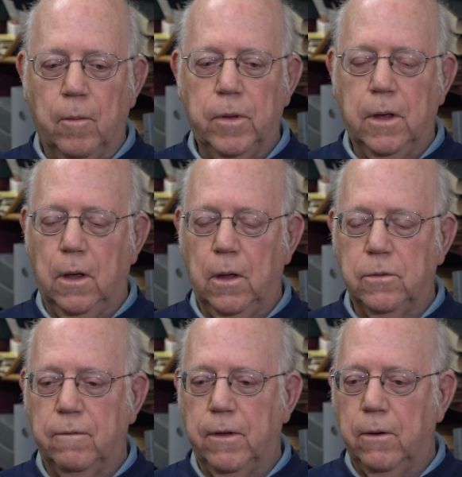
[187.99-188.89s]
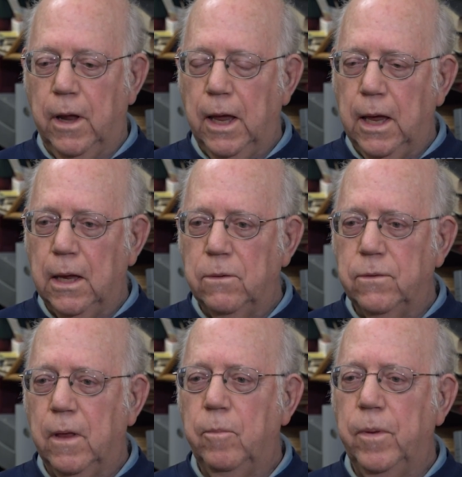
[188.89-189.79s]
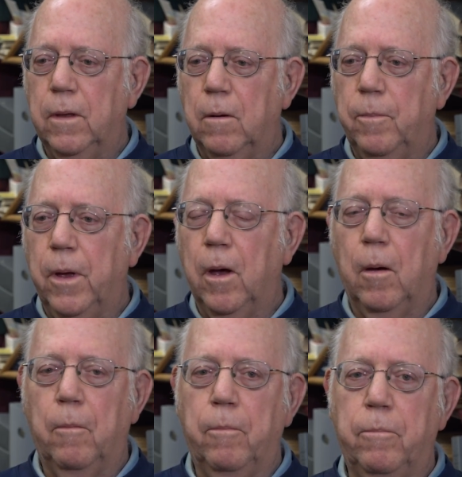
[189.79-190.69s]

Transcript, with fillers: Because of their age, they be, uh,